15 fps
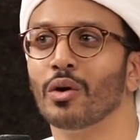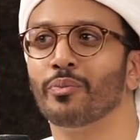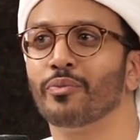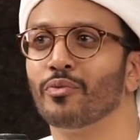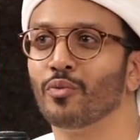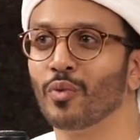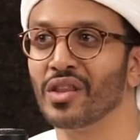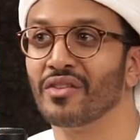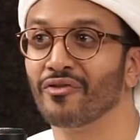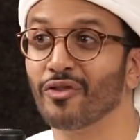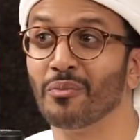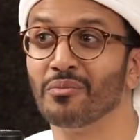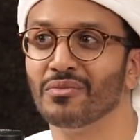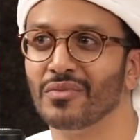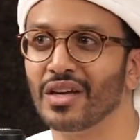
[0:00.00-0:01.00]
up with
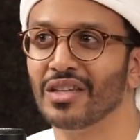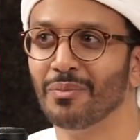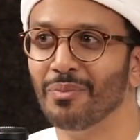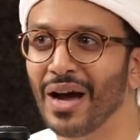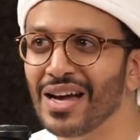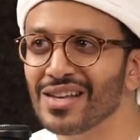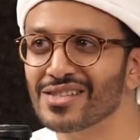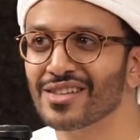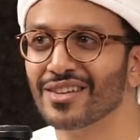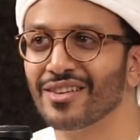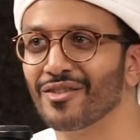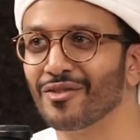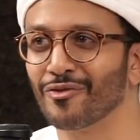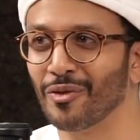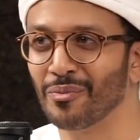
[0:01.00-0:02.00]
from in the past
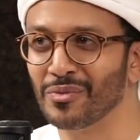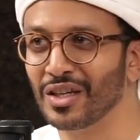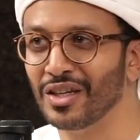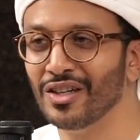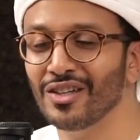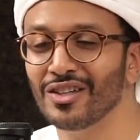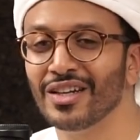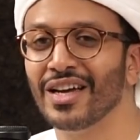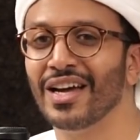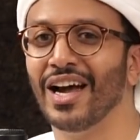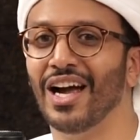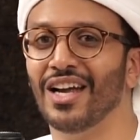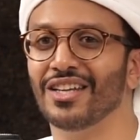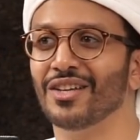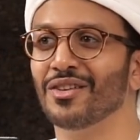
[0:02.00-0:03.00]
from here,
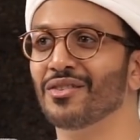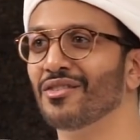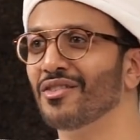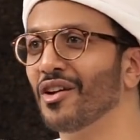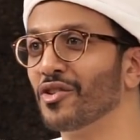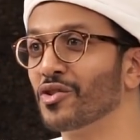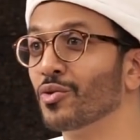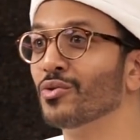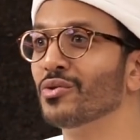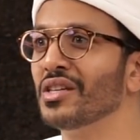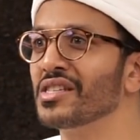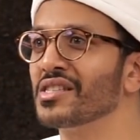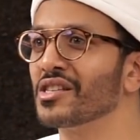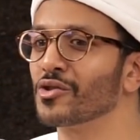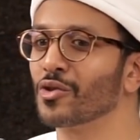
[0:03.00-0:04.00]
and then to these.